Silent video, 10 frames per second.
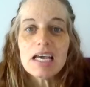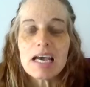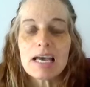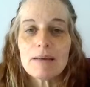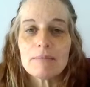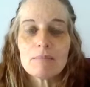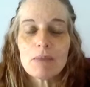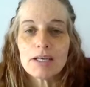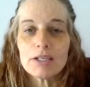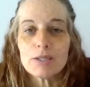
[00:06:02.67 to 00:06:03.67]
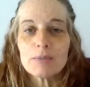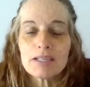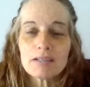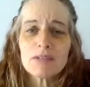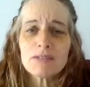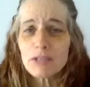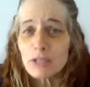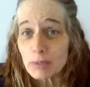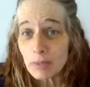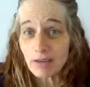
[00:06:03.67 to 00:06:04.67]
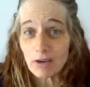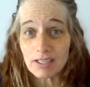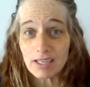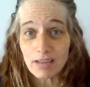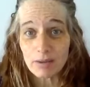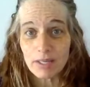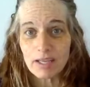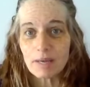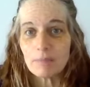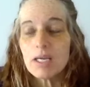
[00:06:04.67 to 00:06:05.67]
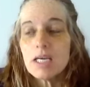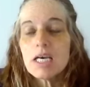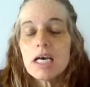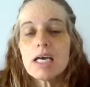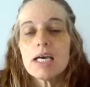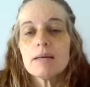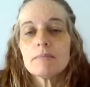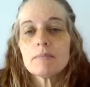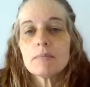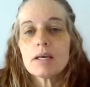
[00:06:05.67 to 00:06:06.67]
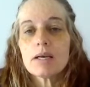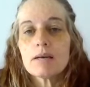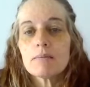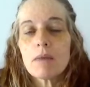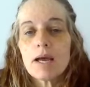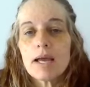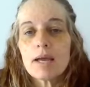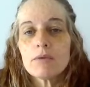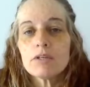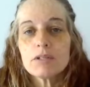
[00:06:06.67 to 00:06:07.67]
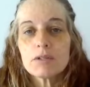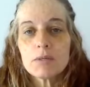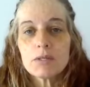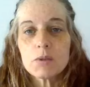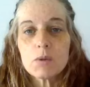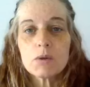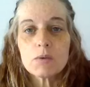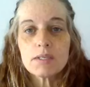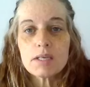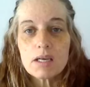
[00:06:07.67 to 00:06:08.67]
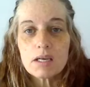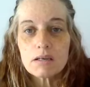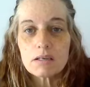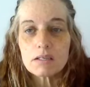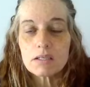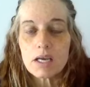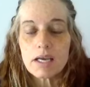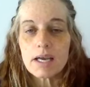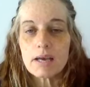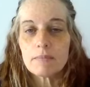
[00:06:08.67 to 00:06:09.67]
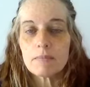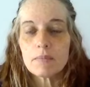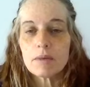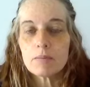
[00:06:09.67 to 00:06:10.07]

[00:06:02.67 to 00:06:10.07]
uh, mind you, because I was a virgin when I got together with him um, uh, my original twin soul who was killed um,